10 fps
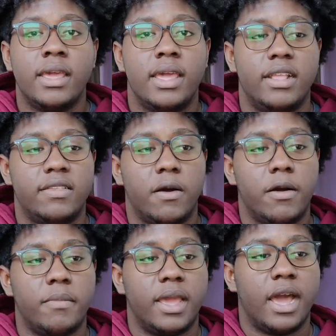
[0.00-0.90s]
It
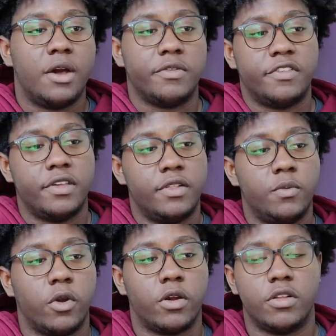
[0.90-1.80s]
taught me how to
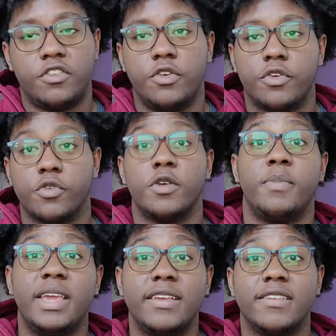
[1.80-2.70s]
work on two or three
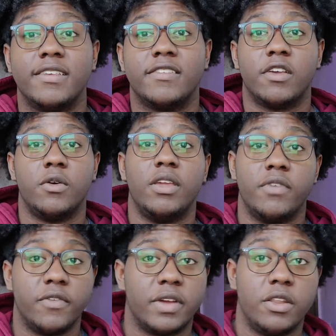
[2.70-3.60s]
pieces. So
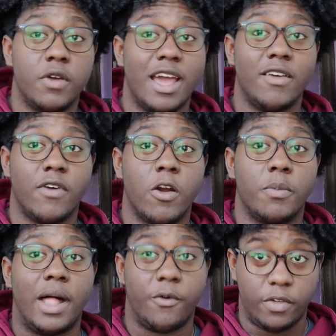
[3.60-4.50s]
even if I do have R
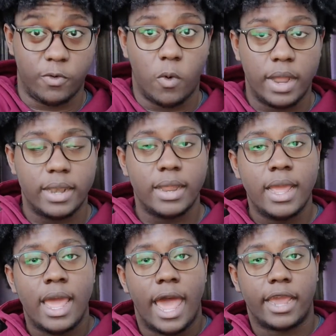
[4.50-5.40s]
block with one,
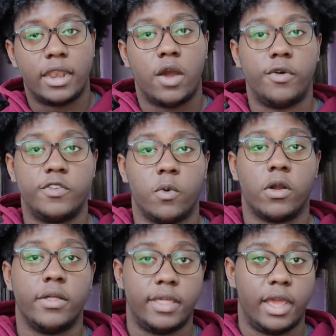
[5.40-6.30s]
I can always
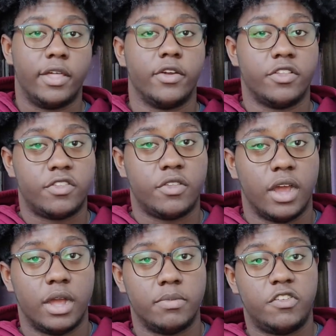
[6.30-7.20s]
work on the other
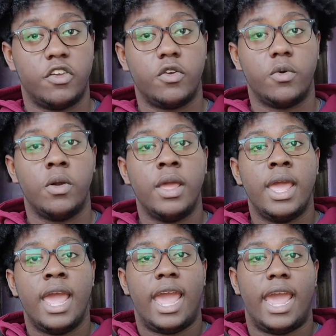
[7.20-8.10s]
two.
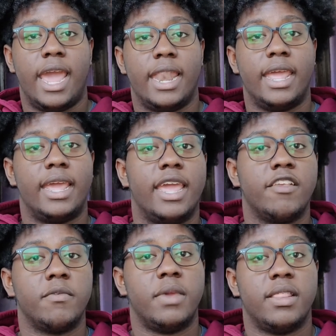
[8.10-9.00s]
And it
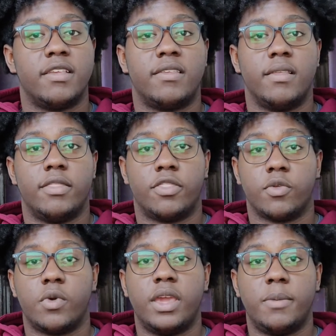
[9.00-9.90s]
gives me this
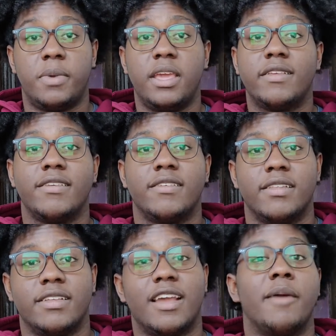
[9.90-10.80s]
three pieces
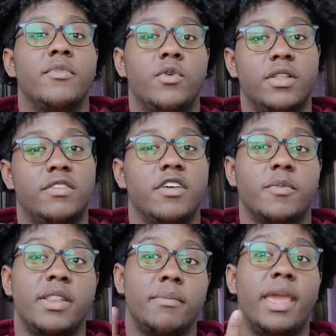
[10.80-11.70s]
in the time of what it took
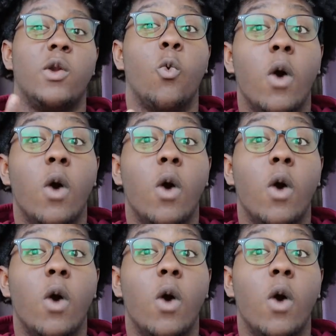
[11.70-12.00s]
me to make